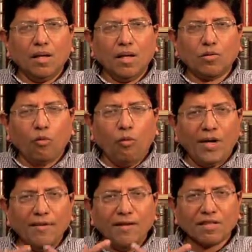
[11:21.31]
So
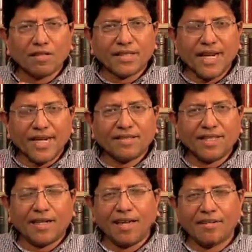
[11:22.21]
whatever states
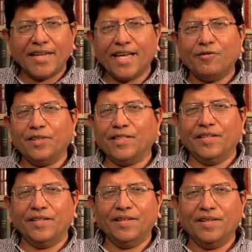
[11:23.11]
that are there
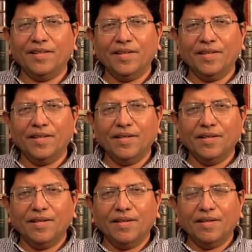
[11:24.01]
within,
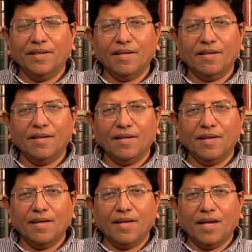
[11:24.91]
are
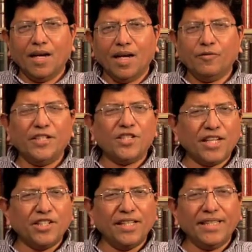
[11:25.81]
we
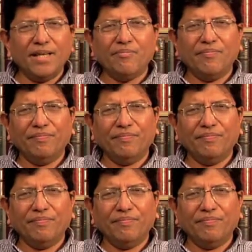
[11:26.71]
judging them,